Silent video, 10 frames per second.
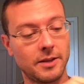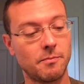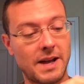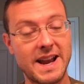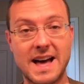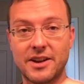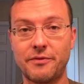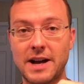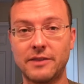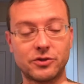My 9 to
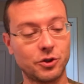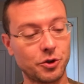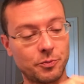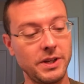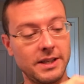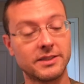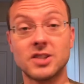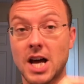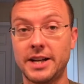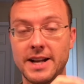5, so to speak, is
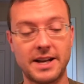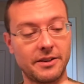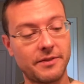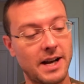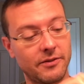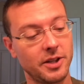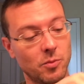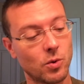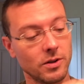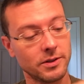not a 9 to 5
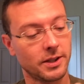anymore.